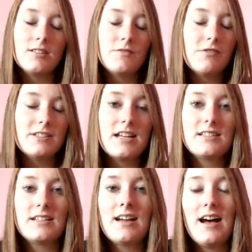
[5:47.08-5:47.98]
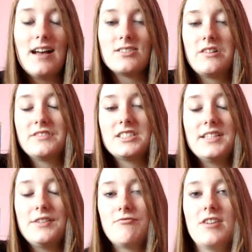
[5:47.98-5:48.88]
Fantastic cast.
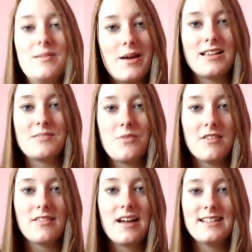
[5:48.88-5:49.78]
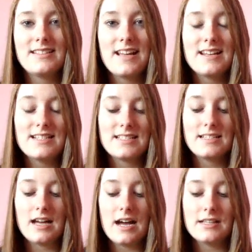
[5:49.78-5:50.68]
Obviously Freema as Martha, and
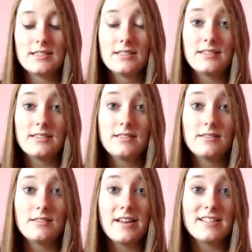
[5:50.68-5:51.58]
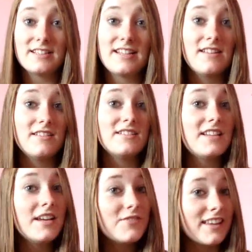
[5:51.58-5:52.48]
Tennant as, no, I said Tennant, is
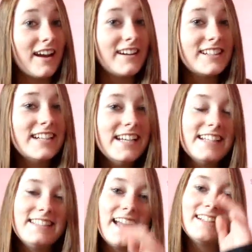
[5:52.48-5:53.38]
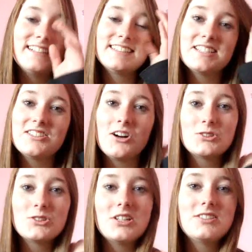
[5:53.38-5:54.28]
David there. Tennant as the
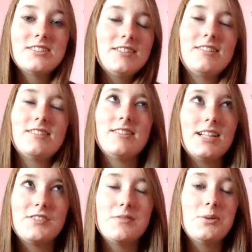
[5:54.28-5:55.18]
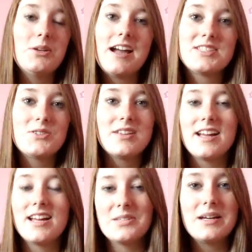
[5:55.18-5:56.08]
Doctor. Oh, I love him, you guys know
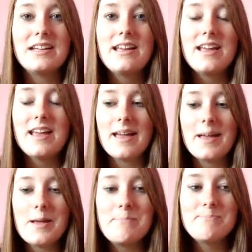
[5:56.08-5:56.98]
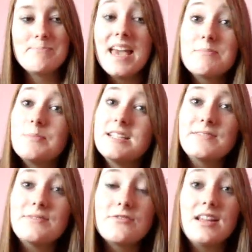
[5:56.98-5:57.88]
that anyway. Yeah, but
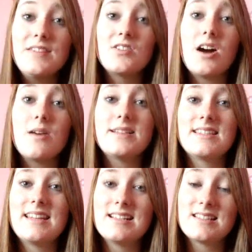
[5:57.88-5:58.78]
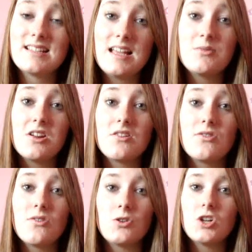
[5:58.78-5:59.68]
please feel free to leave comments and things and let me know your
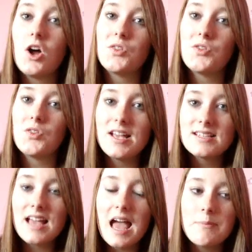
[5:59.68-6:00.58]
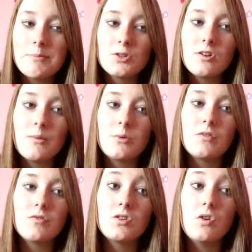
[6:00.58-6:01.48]
thoughts on this episode. I would
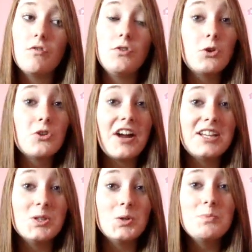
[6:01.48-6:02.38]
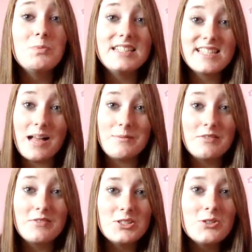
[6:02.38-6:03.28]
love to know if you cry too. Please tell
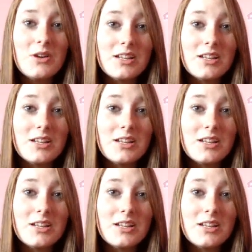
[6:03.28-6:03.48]
me if you do.